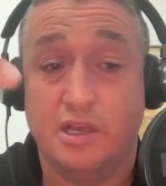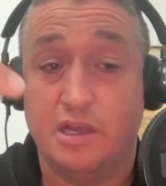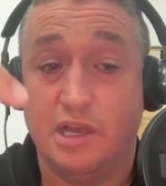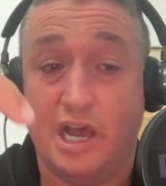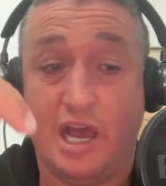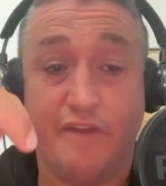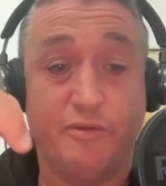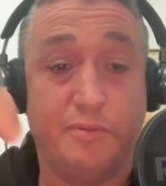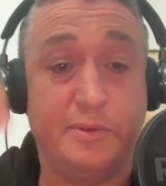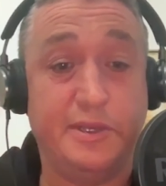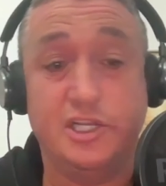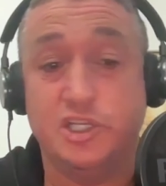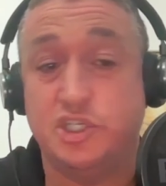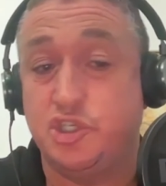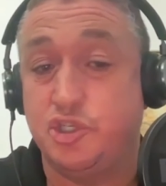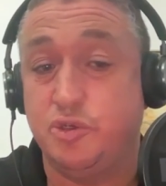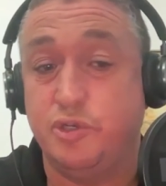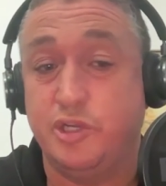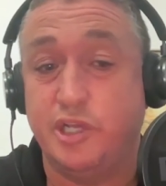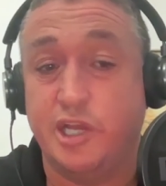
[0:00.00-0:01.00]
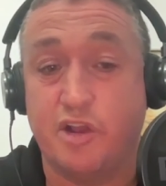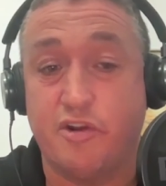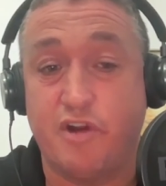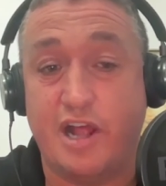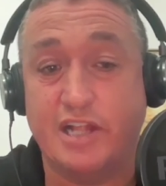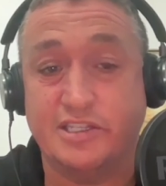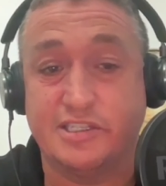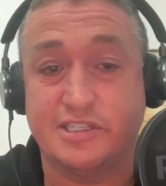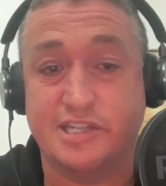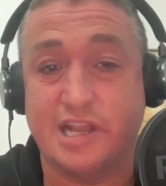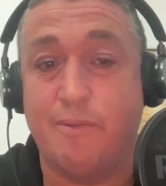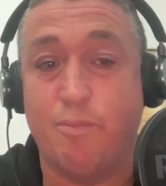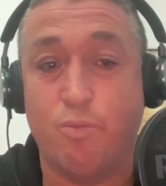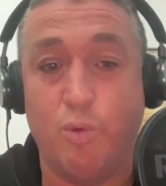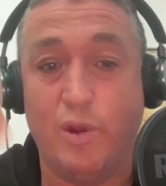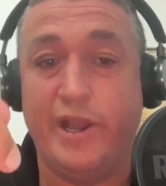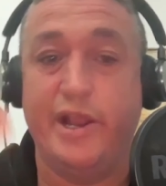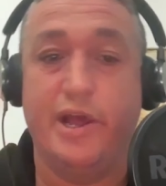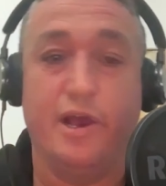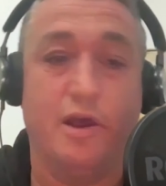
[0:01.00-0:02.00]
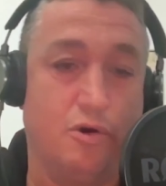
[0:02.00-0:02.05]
either been a junior Grand Slam winner